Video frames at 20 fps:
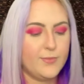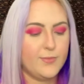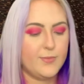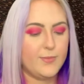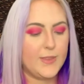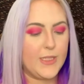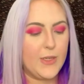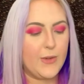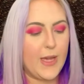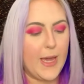
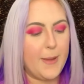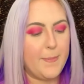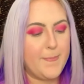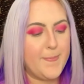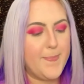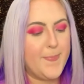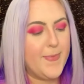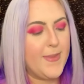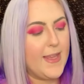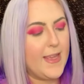Okay.
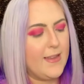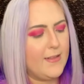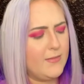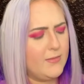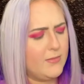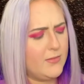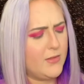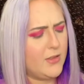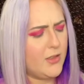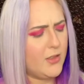
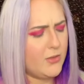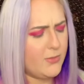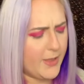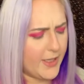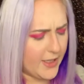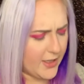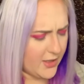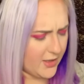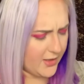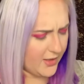Oh my
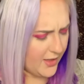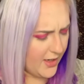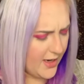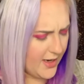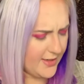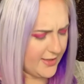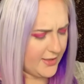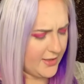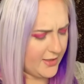gosh.